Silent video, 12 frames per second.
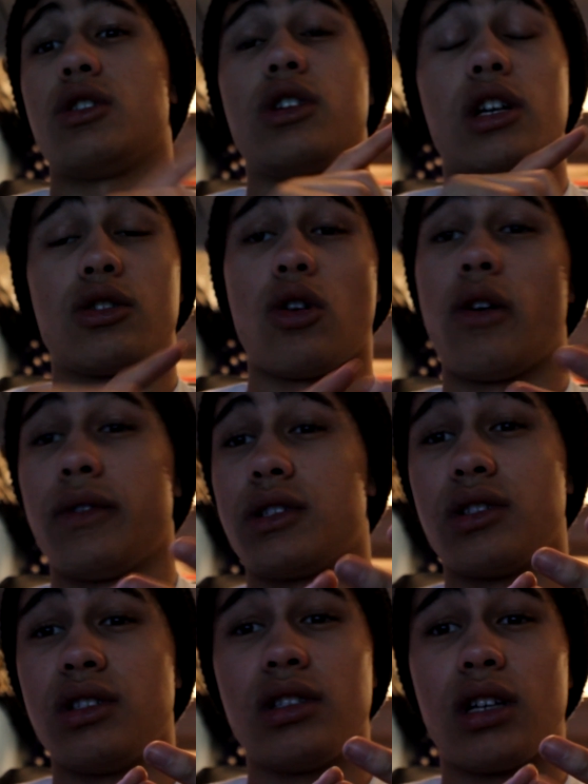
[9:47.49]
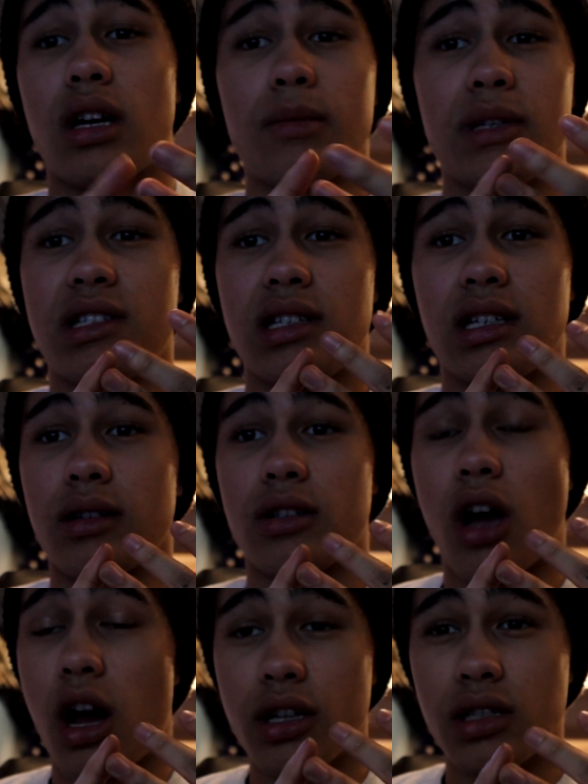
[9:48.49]
You guys are obviously going to be seeing
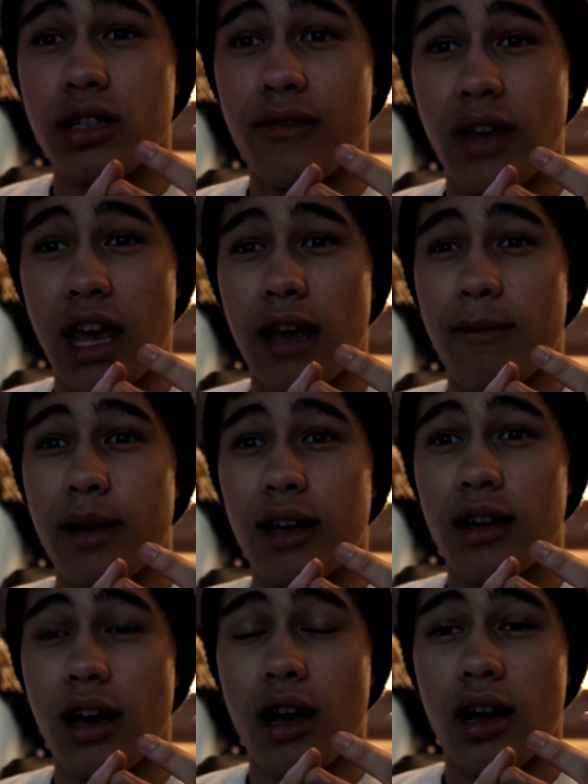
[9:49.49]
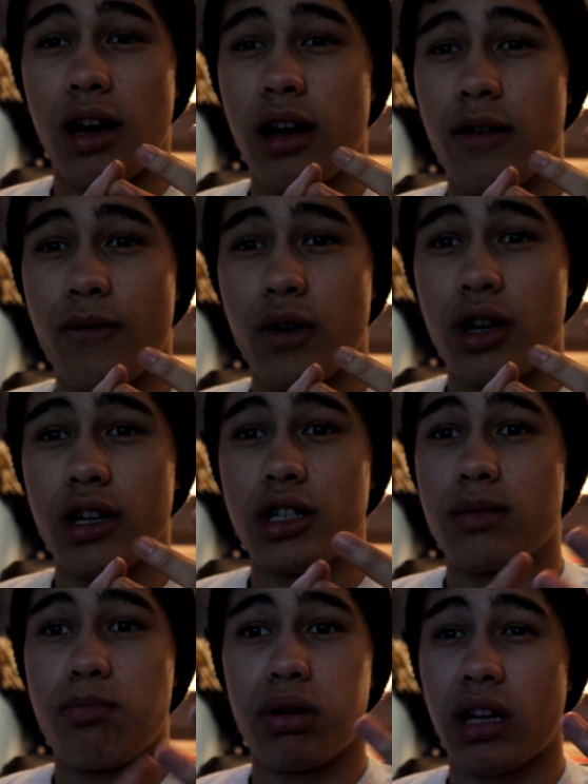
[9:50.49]
tons of gaming
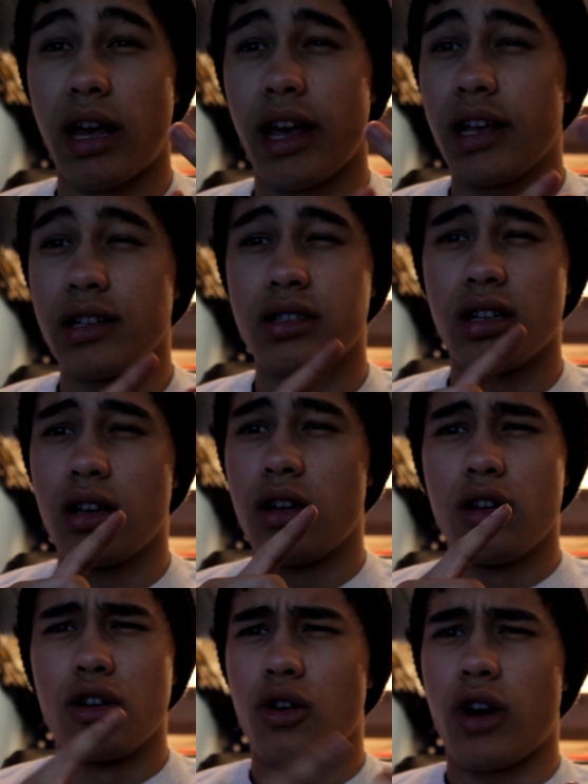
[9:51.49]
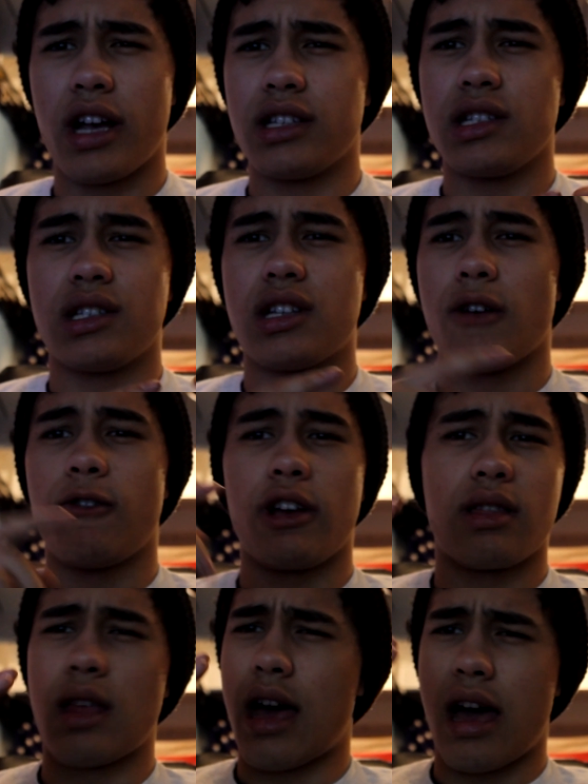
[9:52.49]
footage, plays, crazy stuff
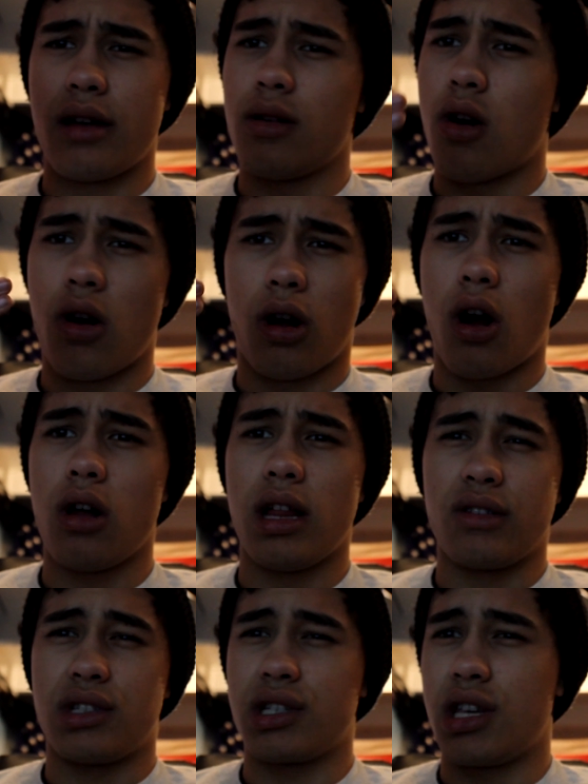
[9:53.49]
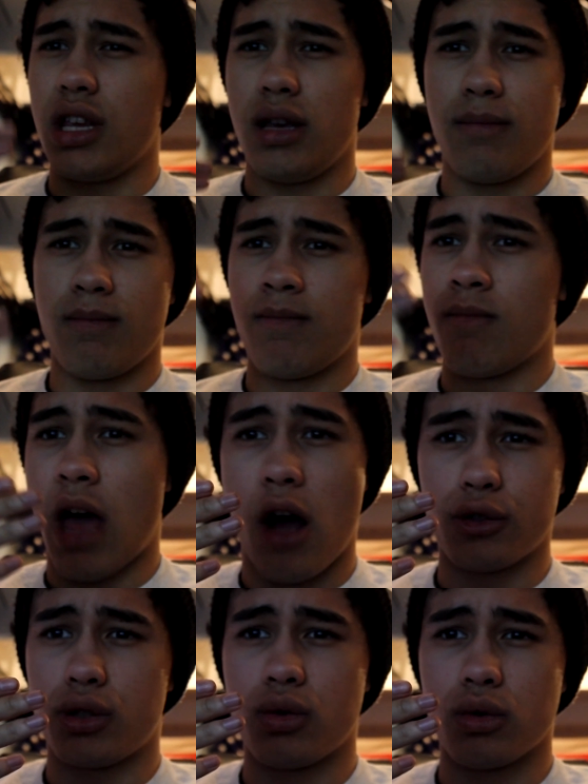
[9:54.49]
like that. Our call out scheme,
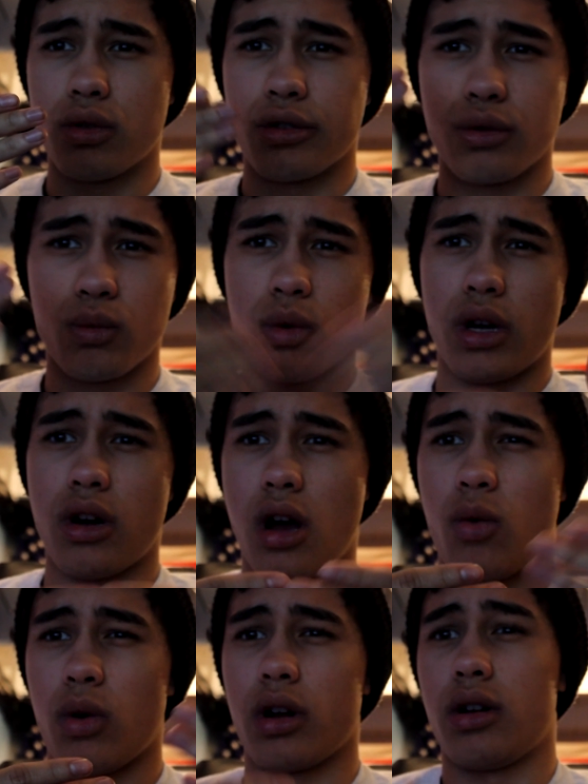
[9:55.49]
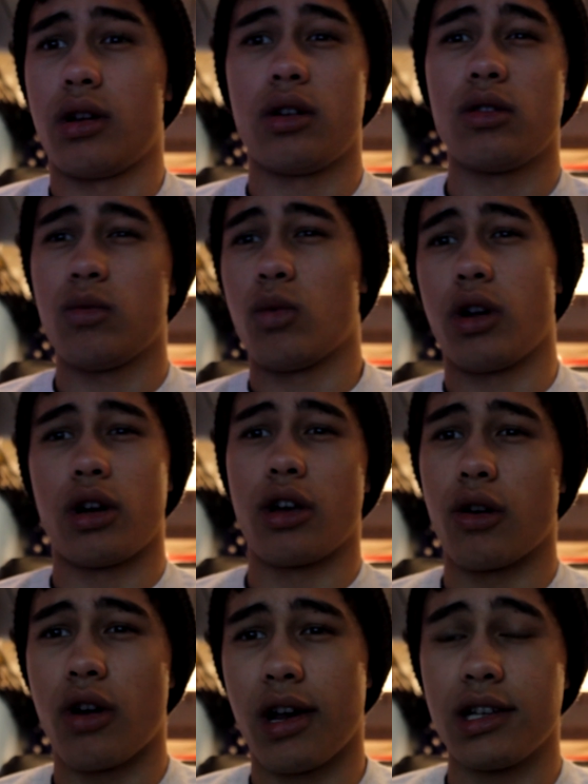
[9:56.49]
house tours, whatnot. We're gonna
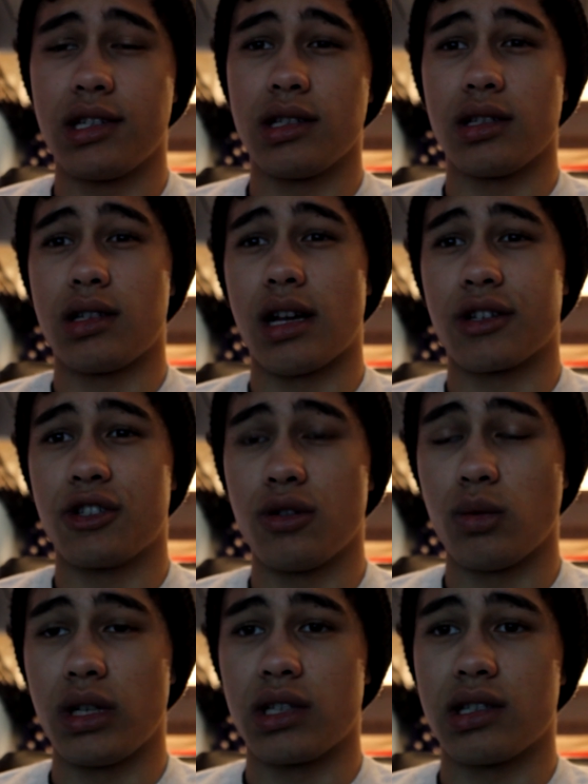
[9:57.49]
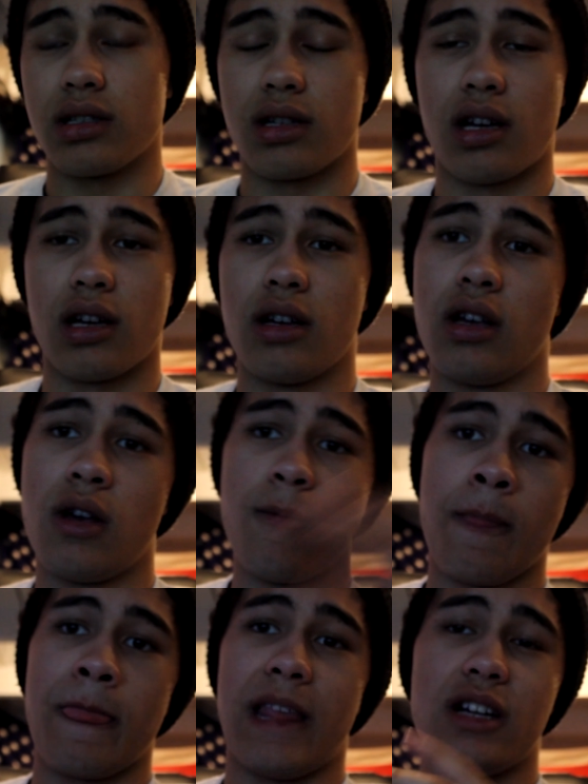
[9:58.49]
go crazy this next 2 weeks, and
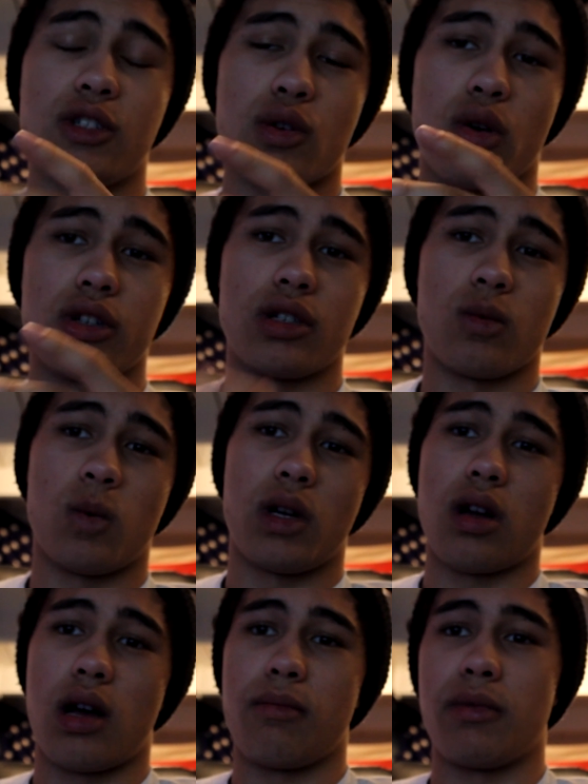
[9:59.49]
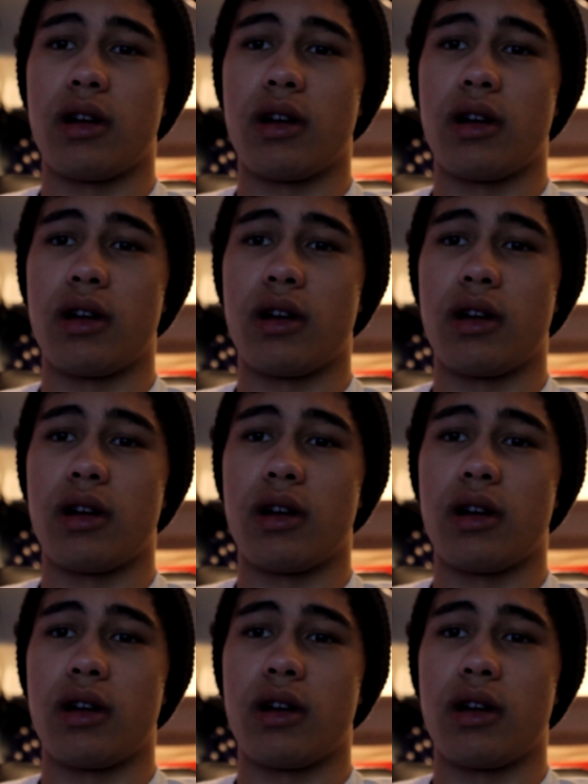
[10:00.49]
Georgia and whatnot.